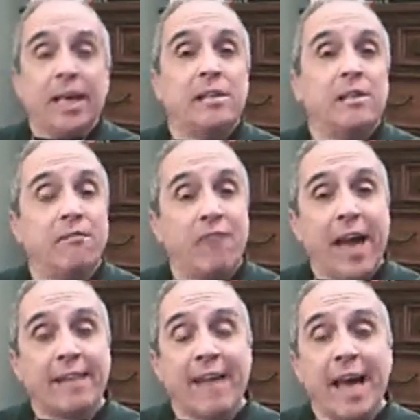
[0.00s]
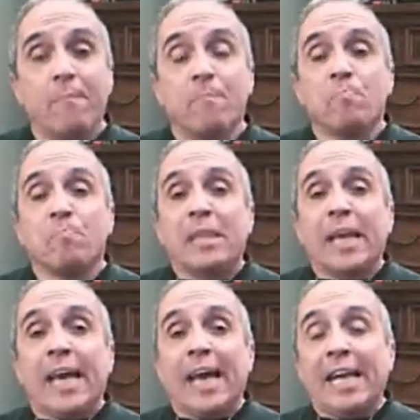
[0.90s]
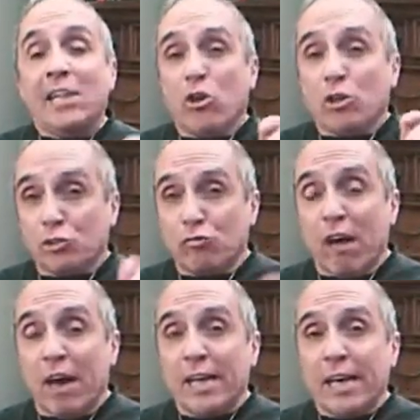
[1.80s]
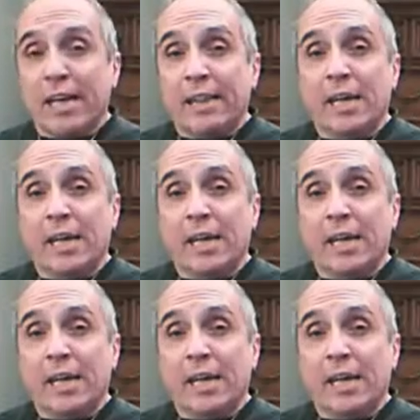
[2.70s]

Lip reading: Is the fact that in Australia,